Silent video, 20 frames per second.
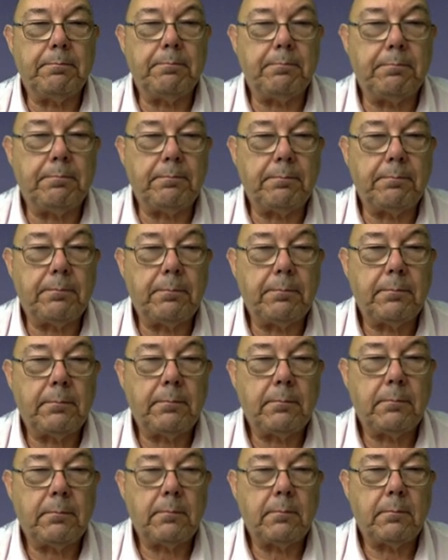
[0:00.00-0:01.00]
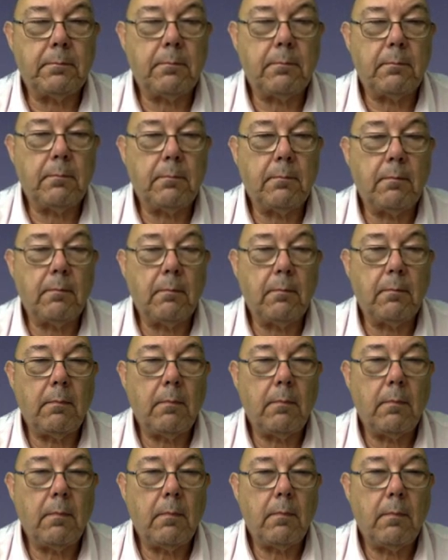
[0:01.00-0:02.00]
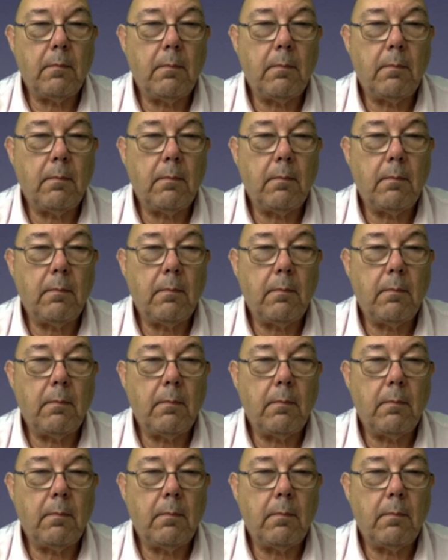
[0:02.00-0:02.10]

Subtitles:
(no one is talking)